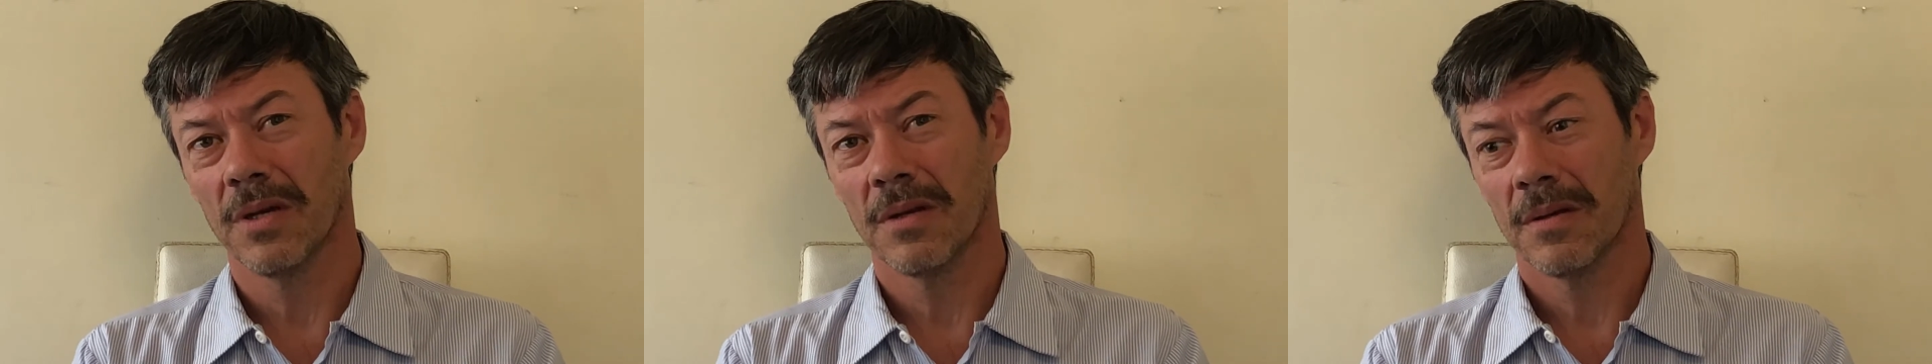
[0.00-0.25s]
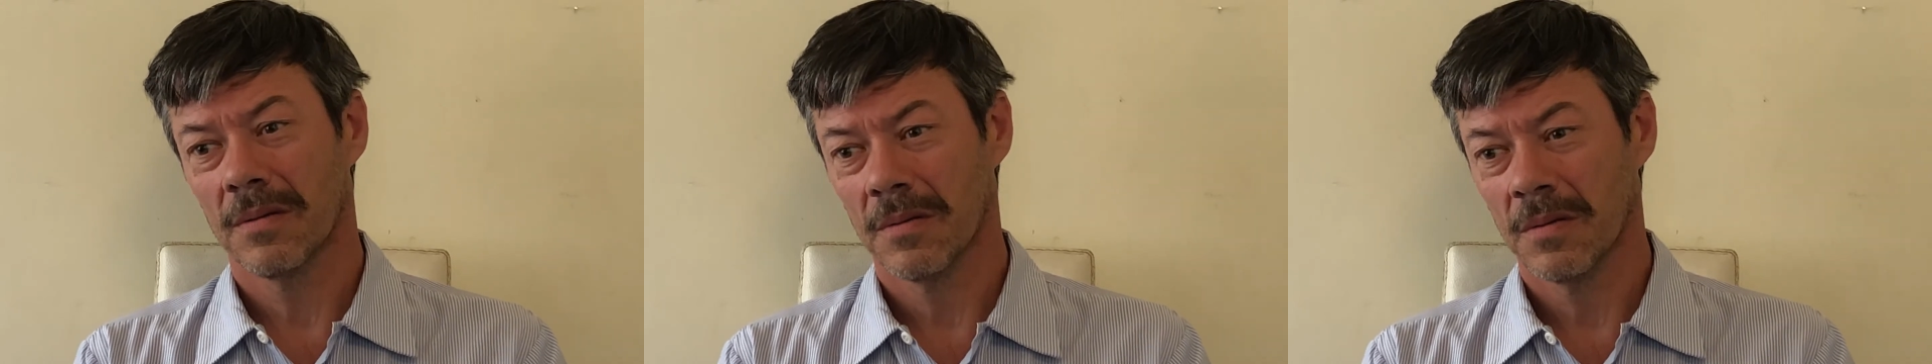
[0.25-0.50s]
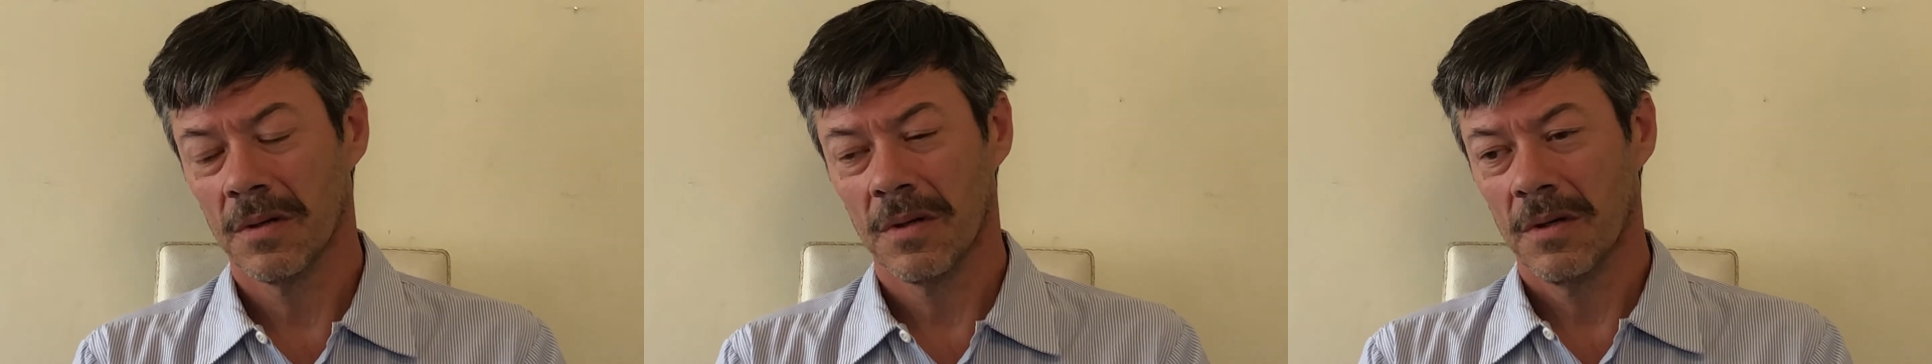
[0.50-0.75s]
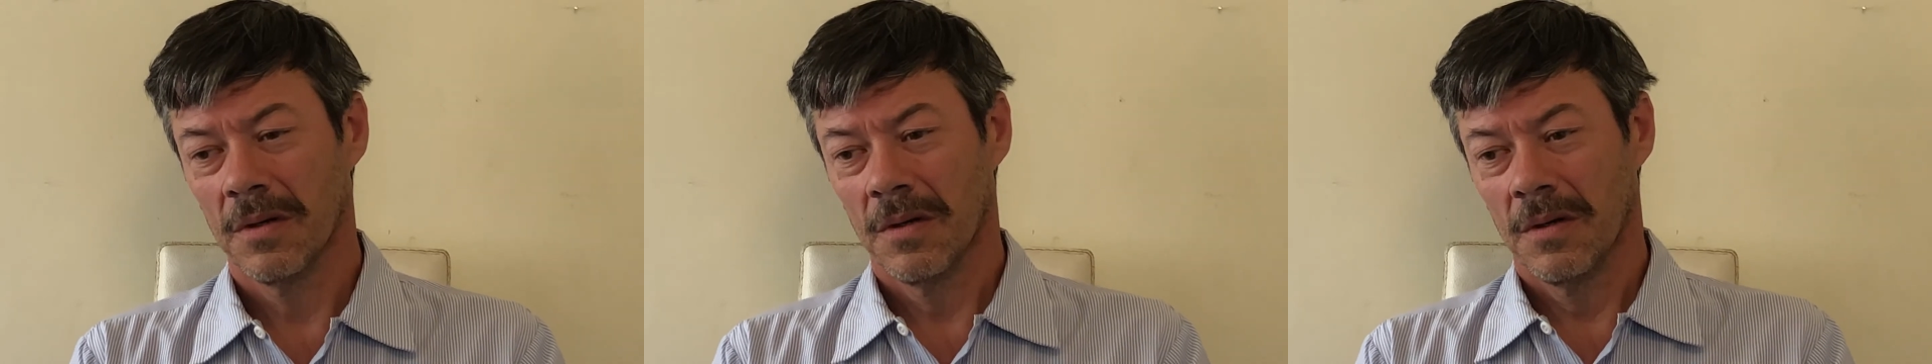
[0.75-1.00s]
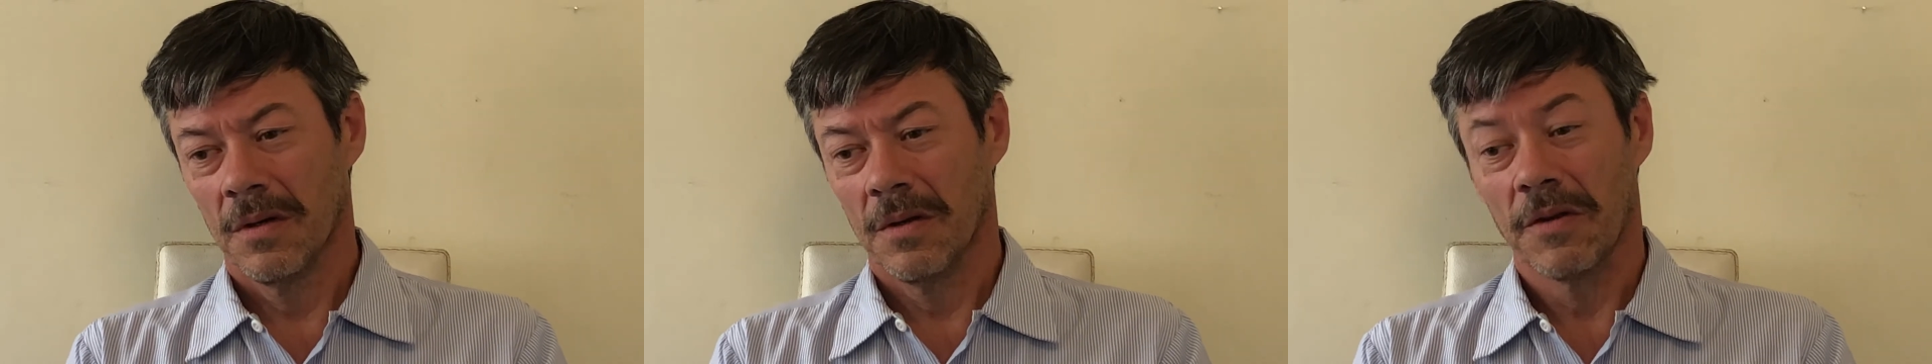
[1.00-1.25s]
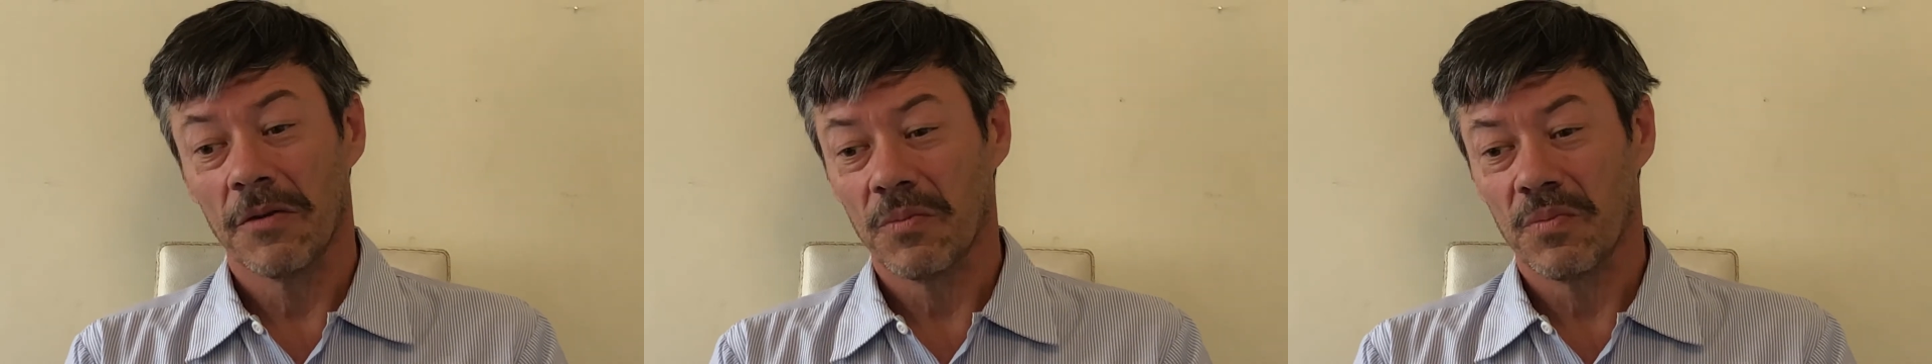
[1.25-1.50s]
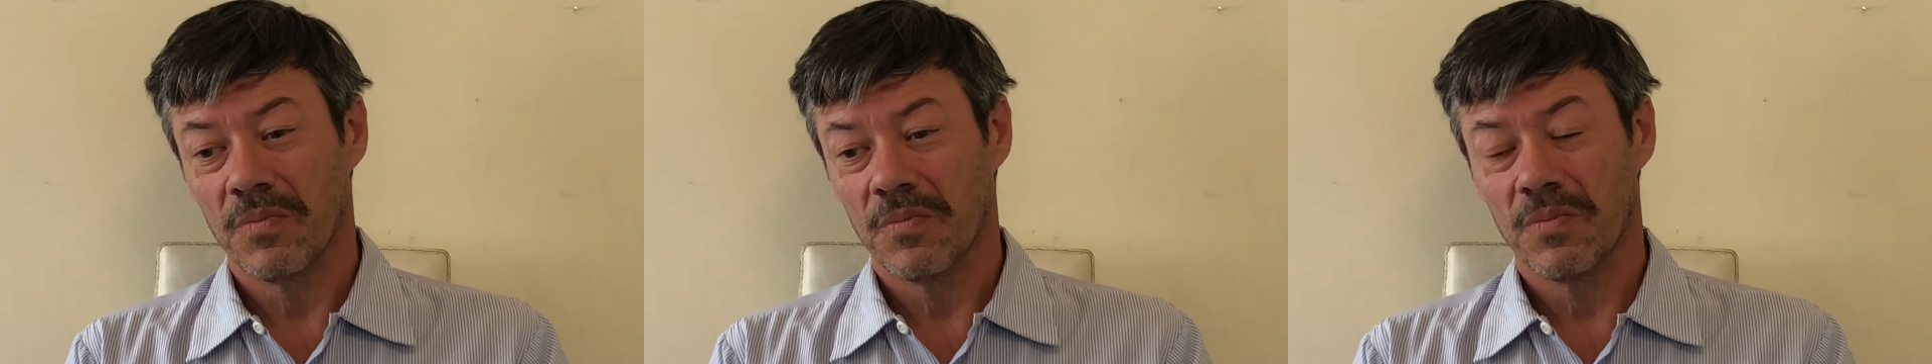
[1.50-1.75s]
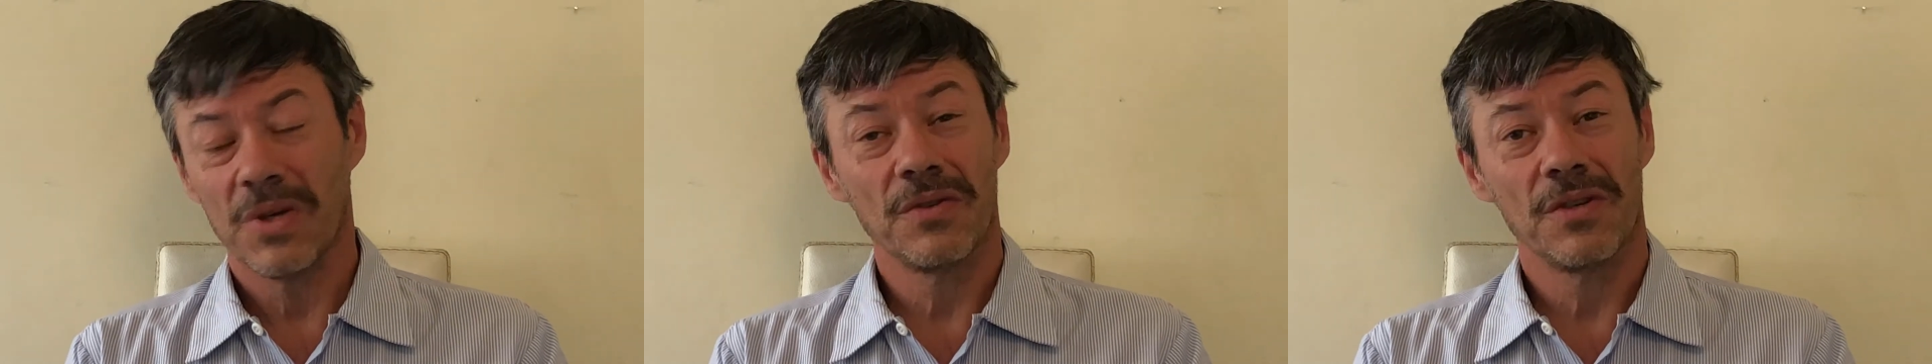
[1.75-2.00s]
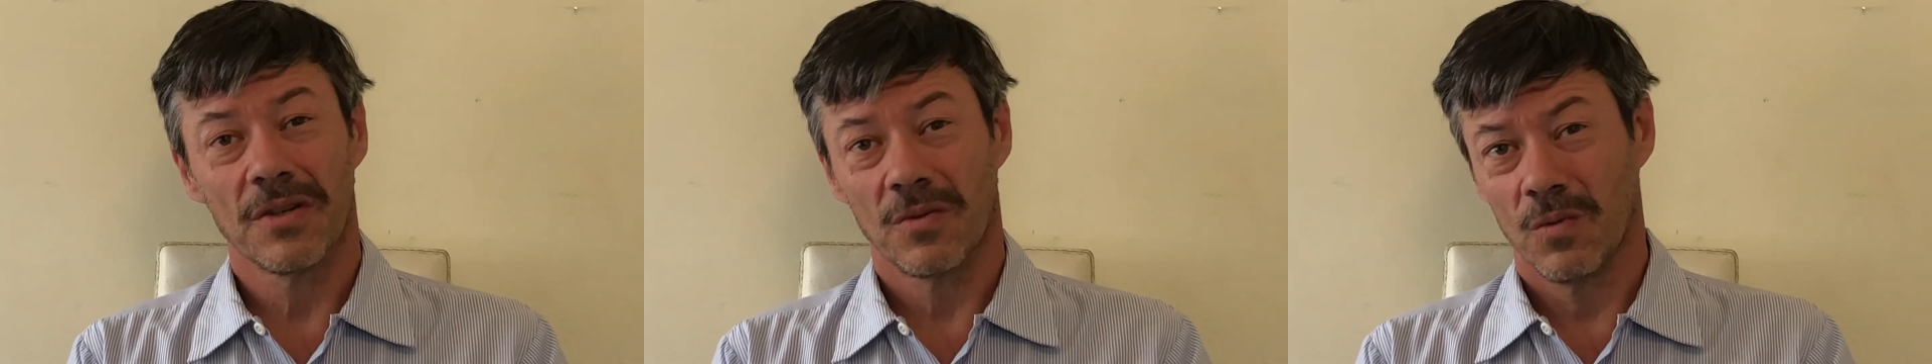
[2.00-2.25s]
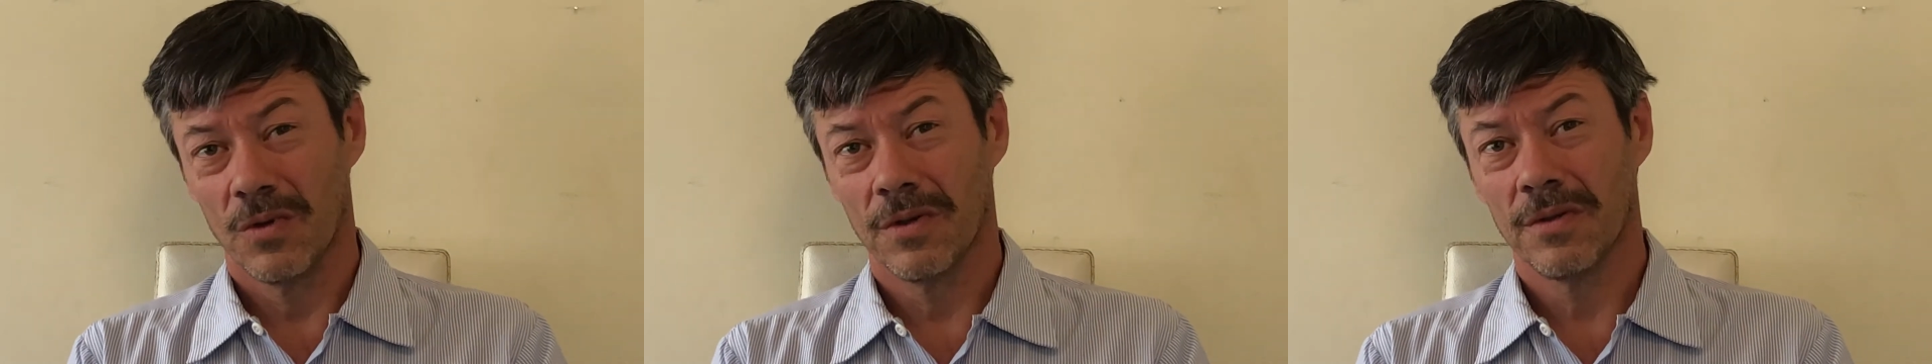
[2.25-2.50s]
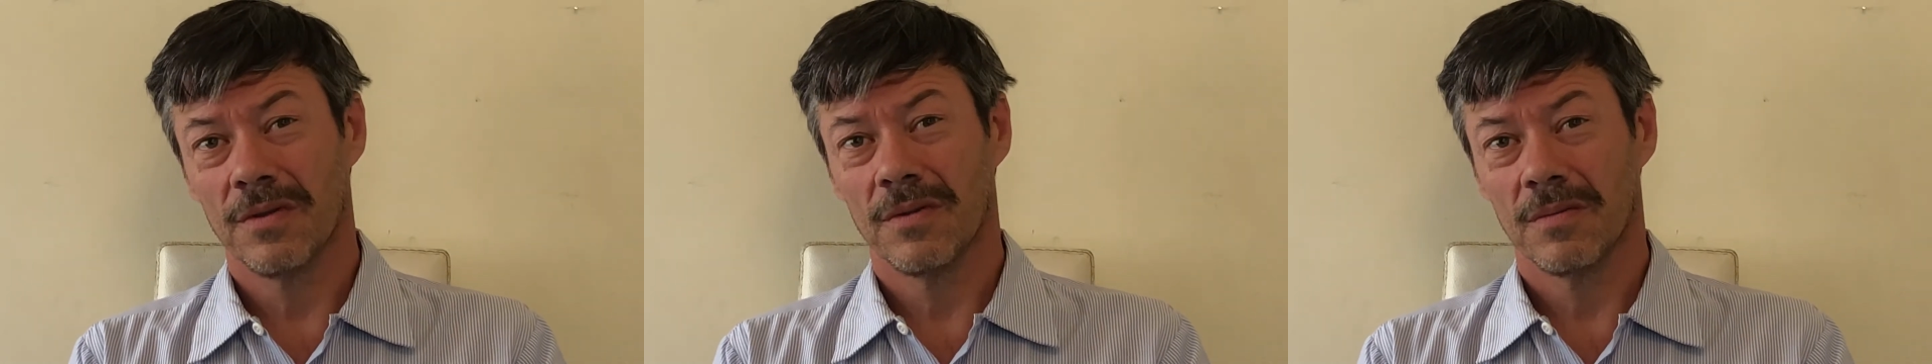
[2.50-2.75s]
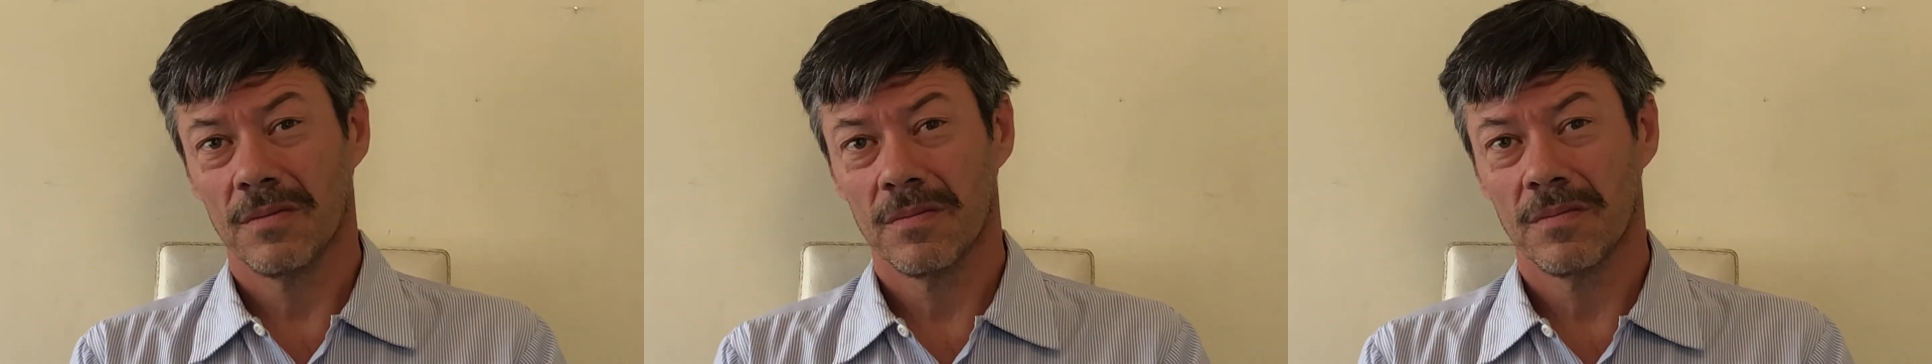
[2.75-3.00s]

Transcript: but it would be just words.